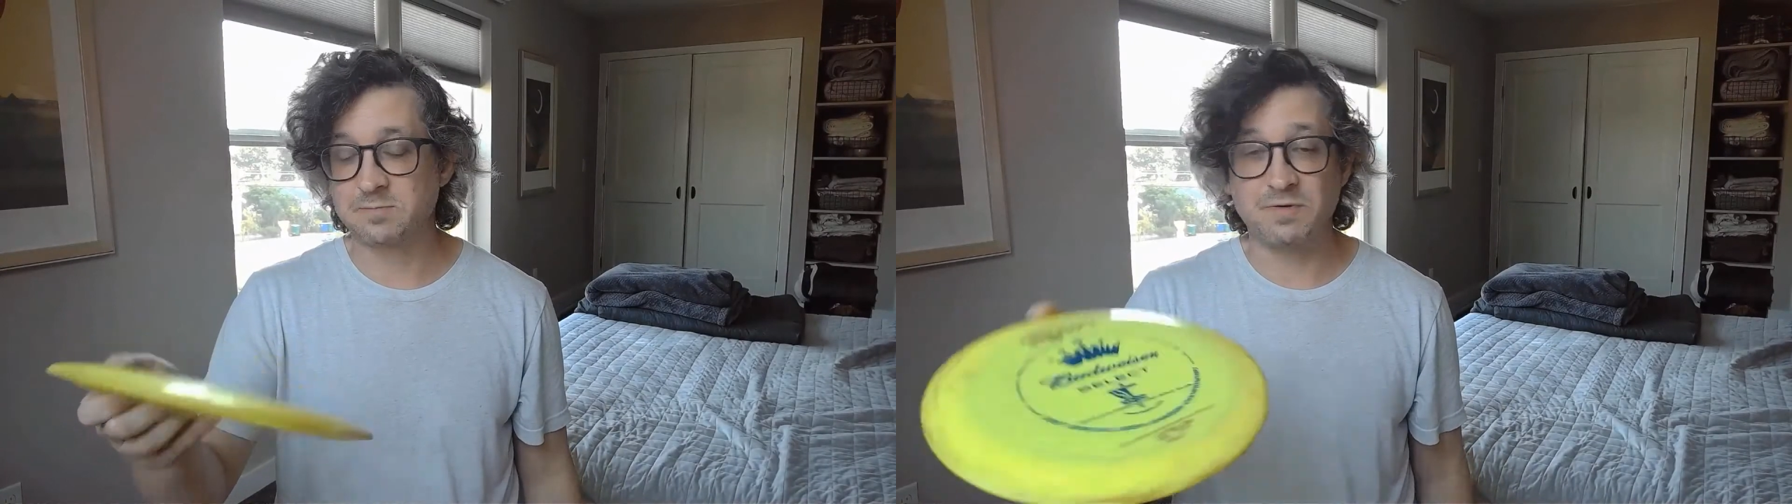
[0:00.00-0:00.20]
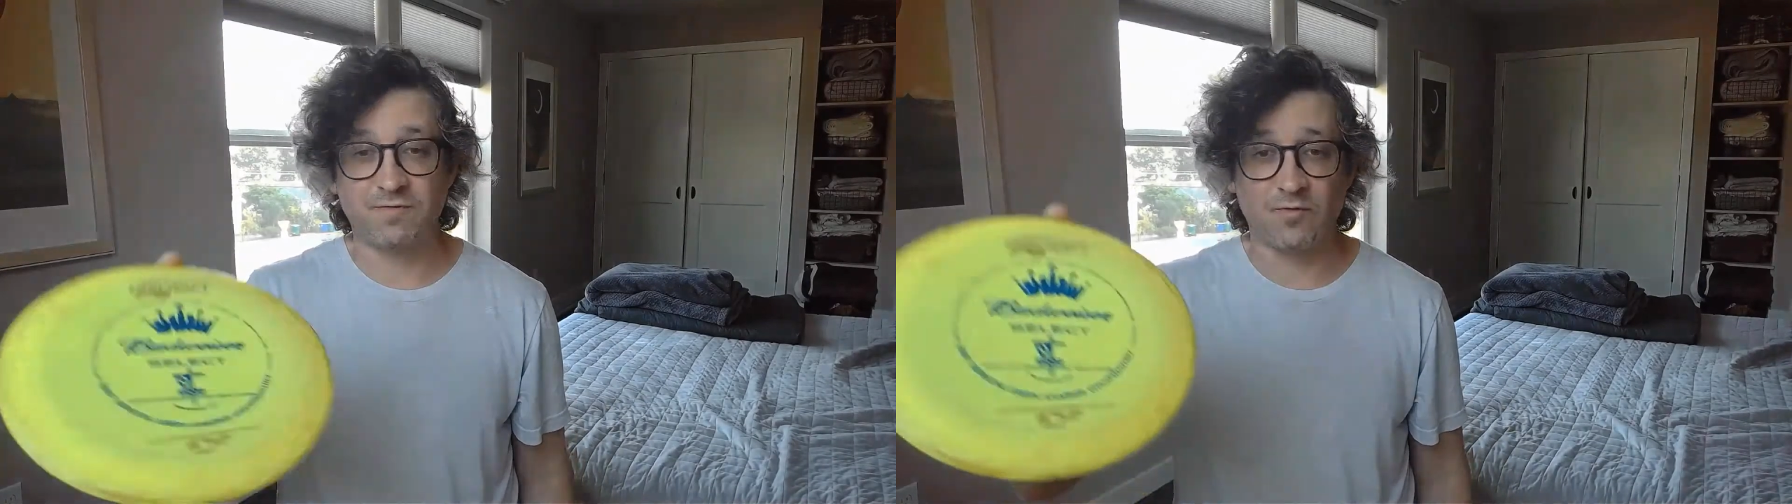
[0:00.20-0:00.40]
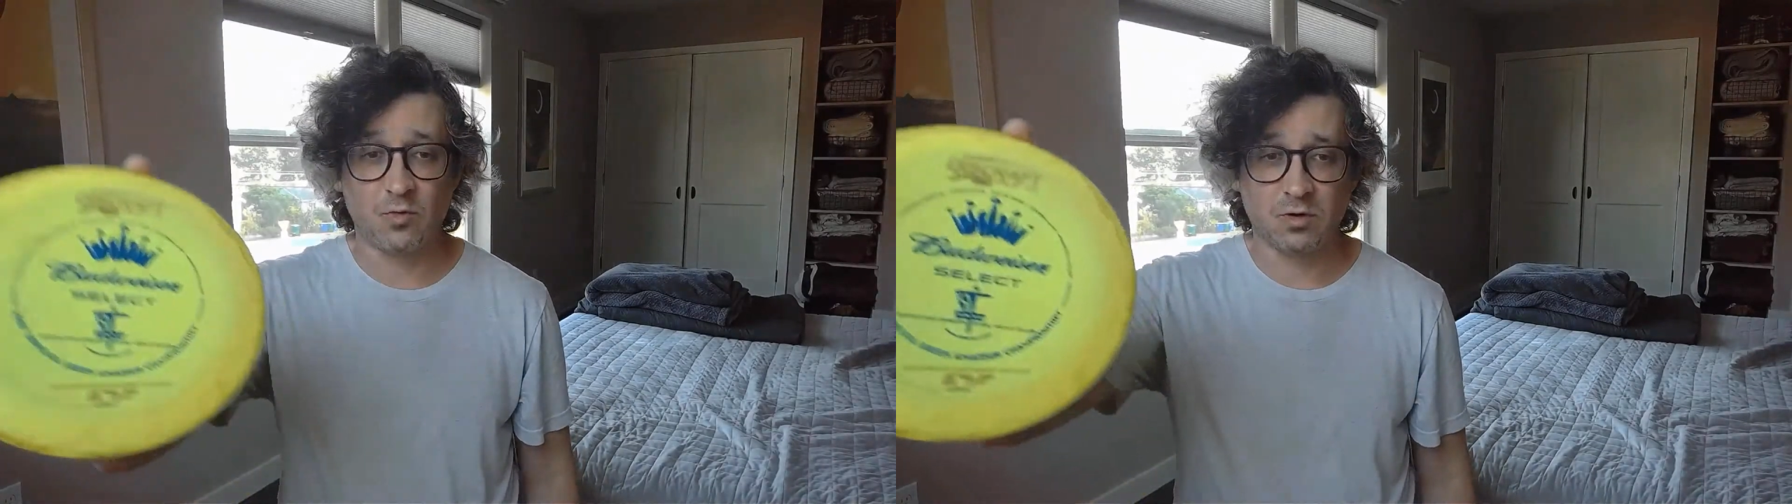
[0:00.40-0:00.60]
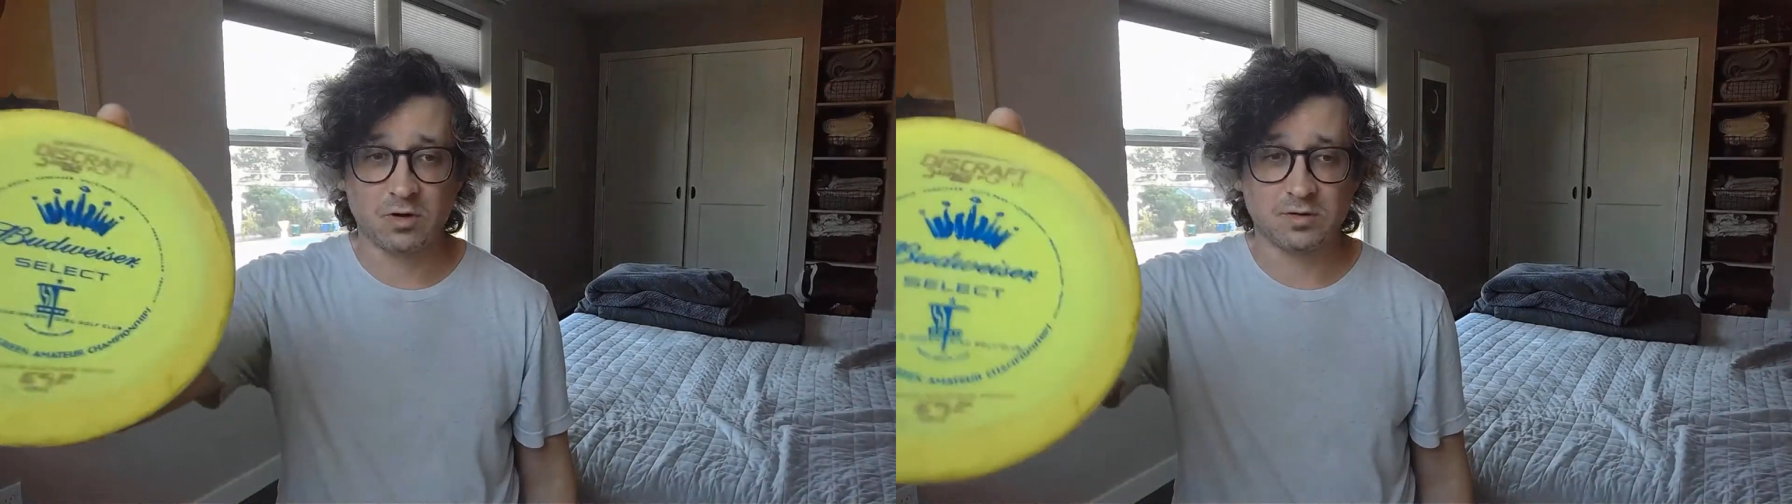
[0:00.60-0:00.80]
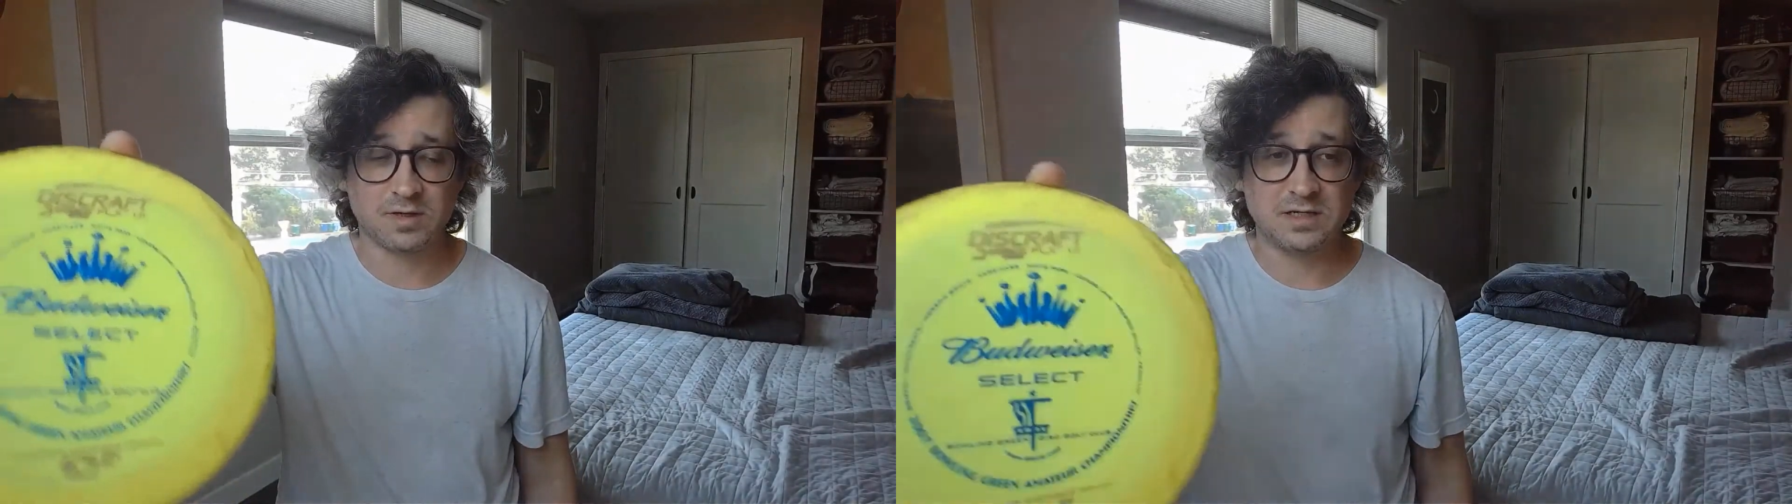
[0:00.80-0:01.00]

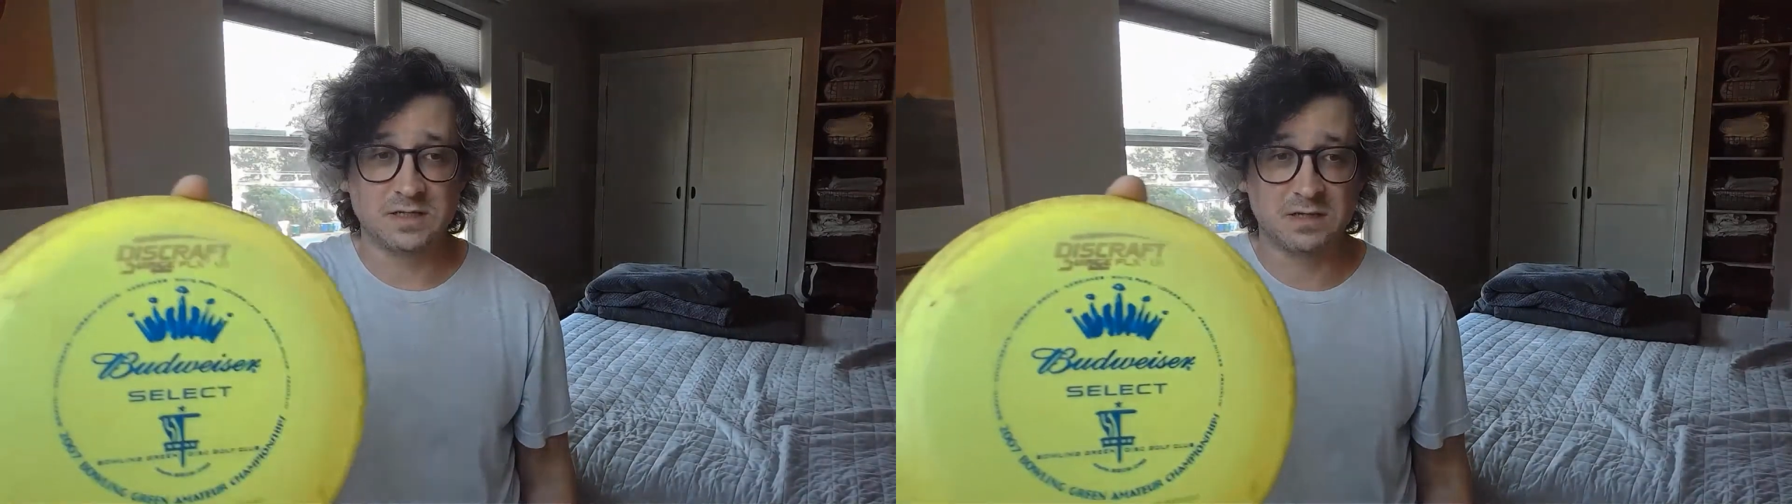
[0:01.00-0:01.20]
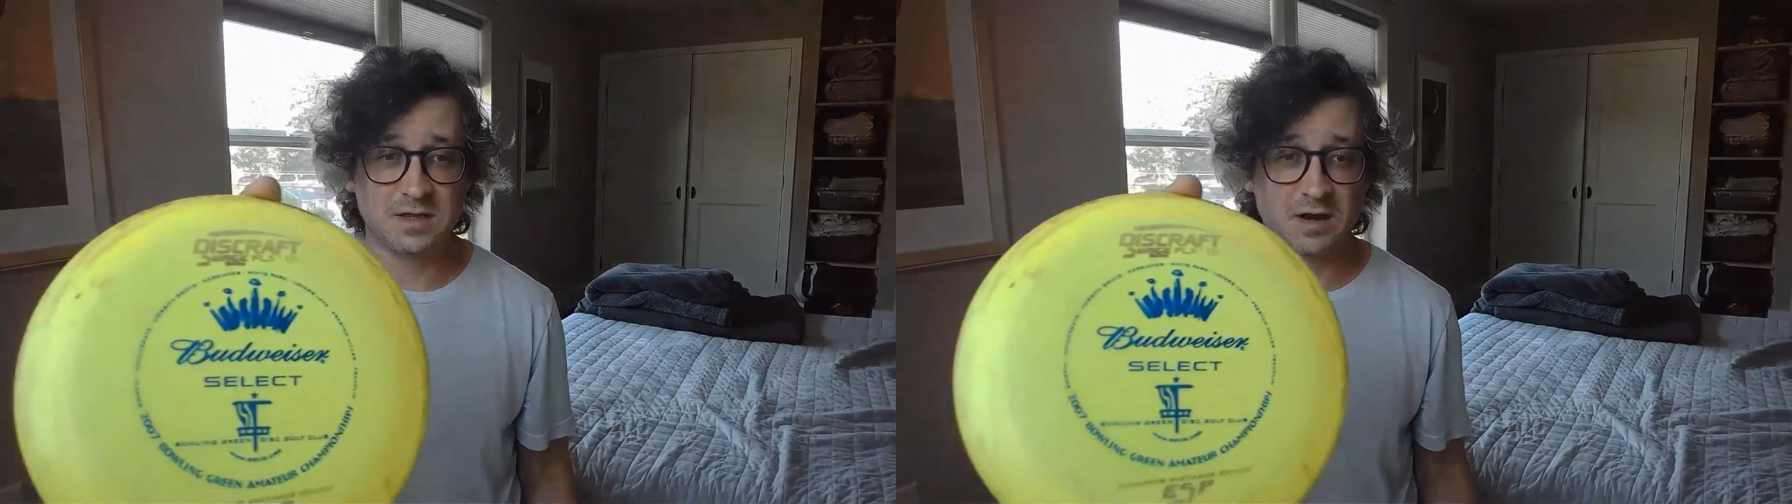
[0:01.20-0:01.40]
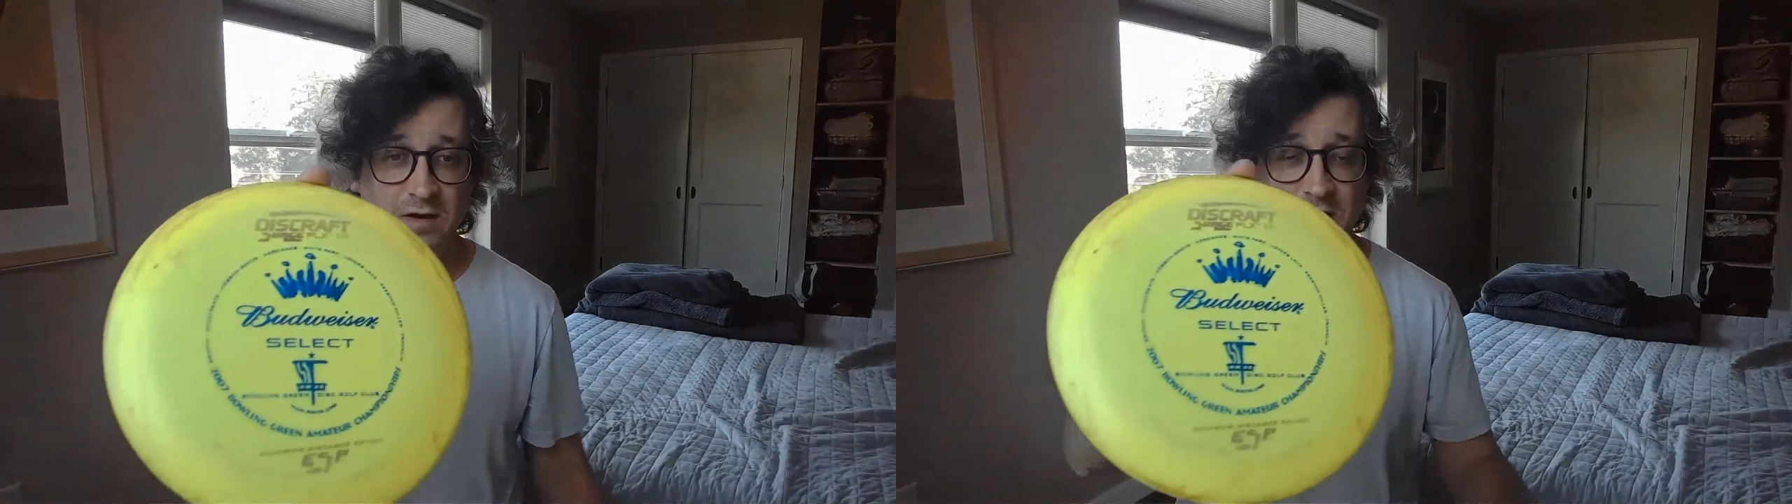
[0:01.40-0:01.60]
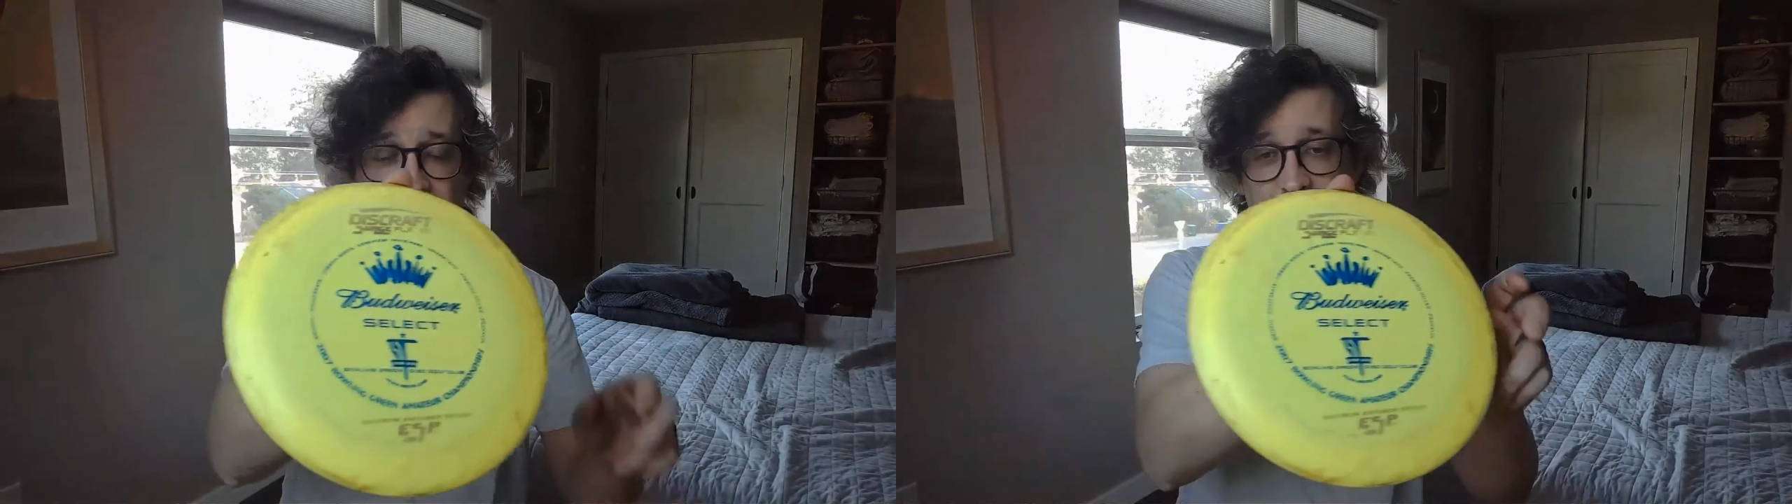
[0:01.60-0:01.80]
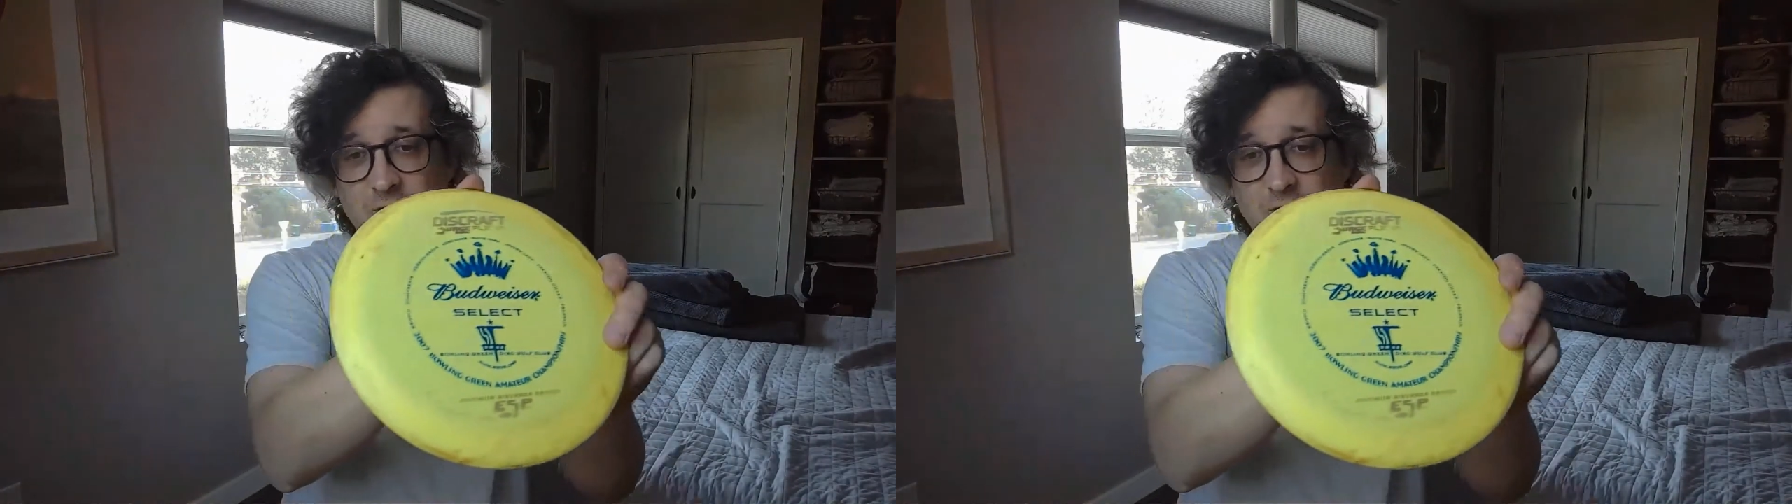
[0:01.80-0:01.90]
before they did their